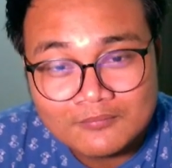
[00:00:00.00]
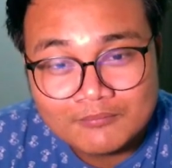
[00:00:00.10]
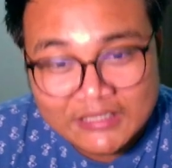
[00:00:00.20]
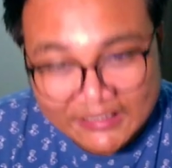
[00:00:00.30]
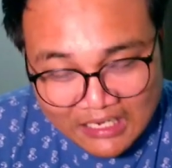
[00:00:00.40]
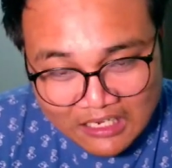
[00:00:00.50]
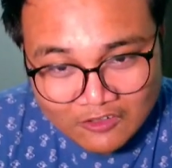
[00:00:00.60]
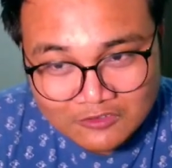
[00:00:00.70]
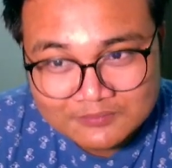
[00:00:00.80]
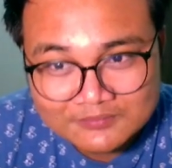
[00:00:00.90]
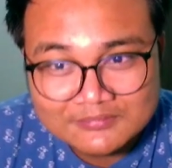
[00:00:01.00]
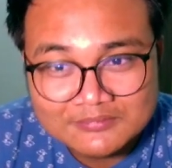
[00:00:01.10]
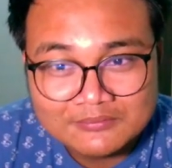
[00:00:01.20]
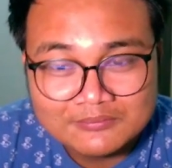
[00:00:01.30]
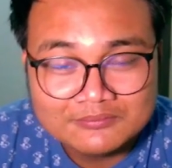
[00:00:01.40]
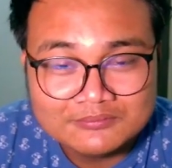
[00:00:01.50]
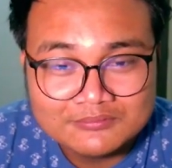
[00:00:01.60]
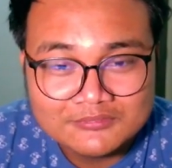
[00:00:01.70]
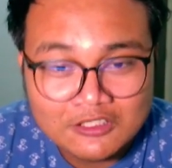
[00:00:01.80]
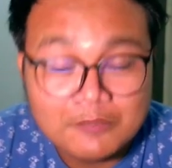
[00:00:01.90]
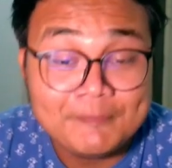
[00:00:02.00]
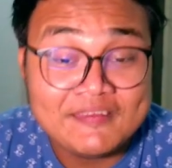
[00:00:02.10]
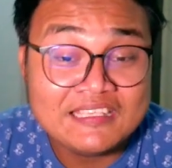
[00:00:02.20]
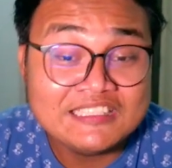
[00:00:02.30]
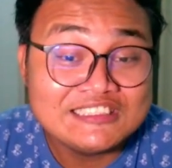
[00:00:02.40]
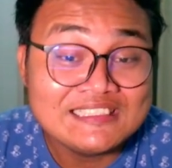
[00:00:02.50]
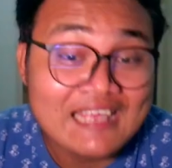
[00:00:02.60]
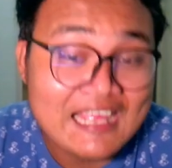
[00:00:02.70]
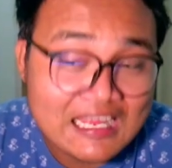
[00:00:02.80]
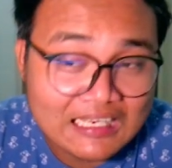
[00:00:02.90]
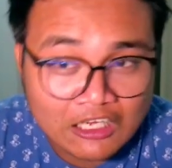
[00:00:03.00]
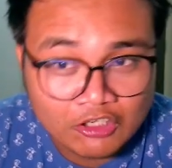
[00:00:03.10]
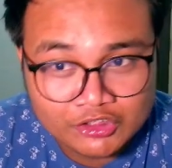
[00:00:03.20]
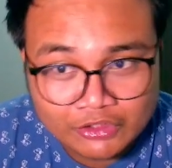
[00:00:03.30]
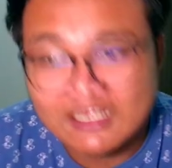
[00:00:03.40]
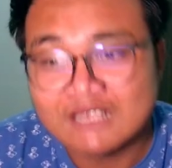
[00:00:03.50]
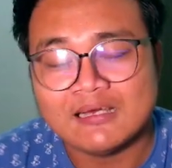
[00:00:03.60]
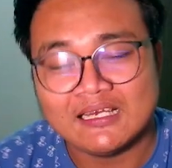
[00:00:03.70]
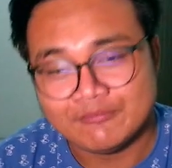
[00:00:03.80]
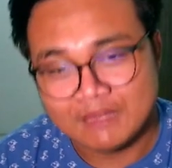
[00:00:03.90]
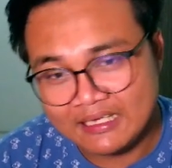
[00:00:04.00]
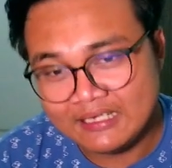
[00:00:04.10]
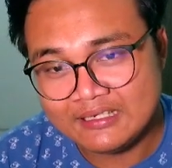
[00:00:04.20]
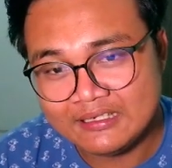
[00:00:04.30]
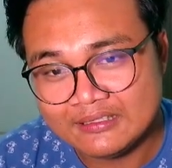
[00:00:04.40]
Killer on no Ninjin Kayala on Luna in Pali me.